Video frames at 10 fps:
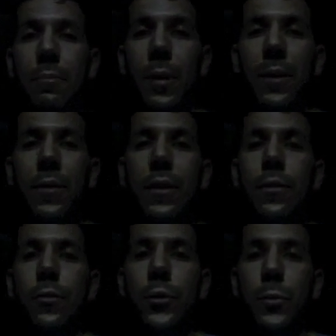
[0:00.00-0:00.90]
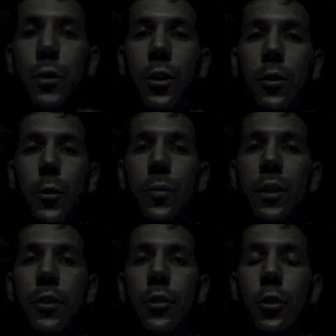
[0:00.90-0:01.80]
But it's these small groups
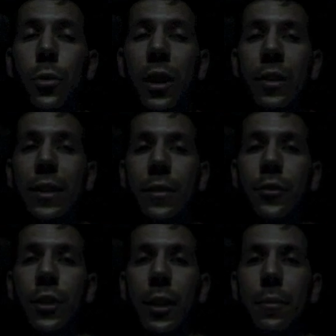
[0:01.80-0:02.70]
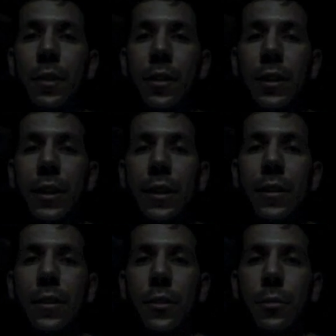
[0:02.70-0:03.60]
that know how to get the job done and can
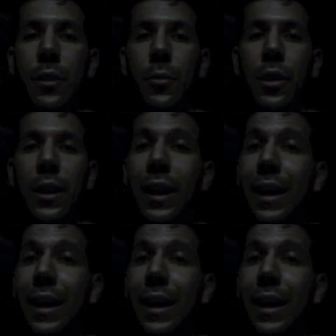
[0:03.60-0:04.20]
get it done right away.